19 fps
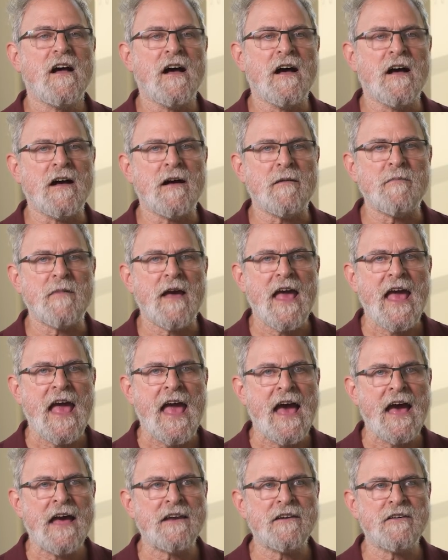
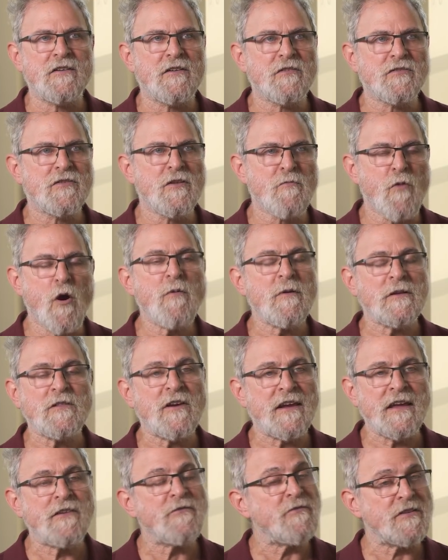And the more we
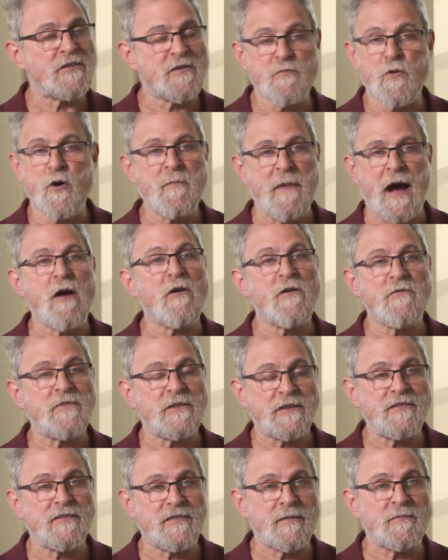look into it, the more
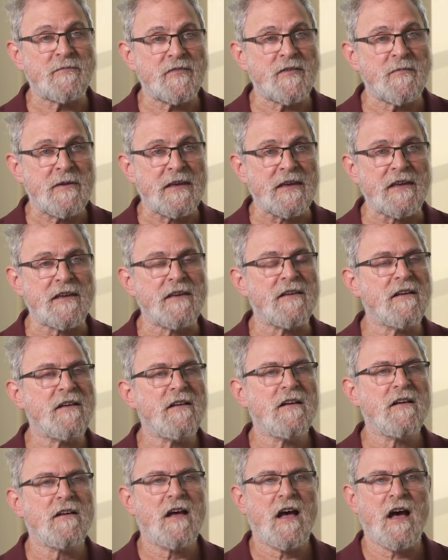powerful it seems to be.
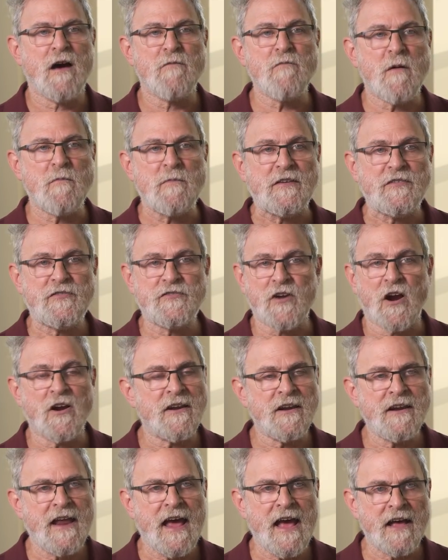When we
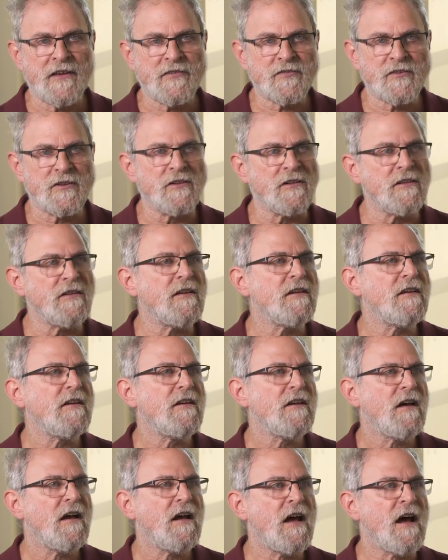started Haskell,
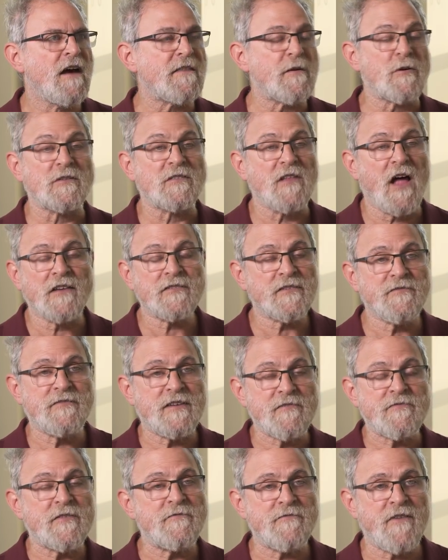there were lots of
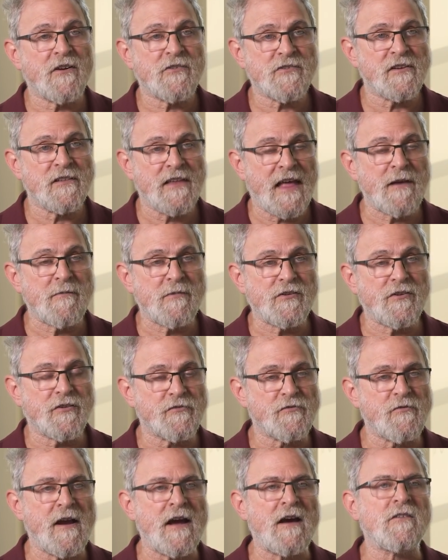different functional
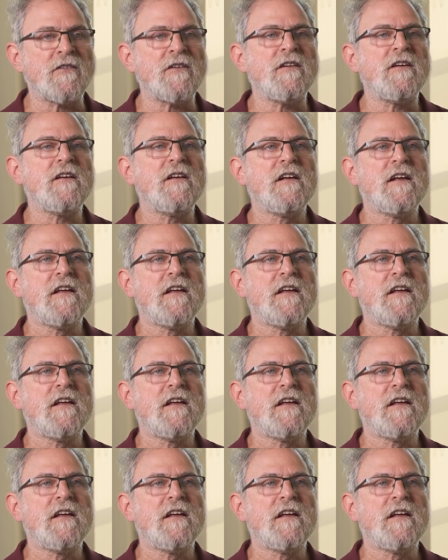languages around.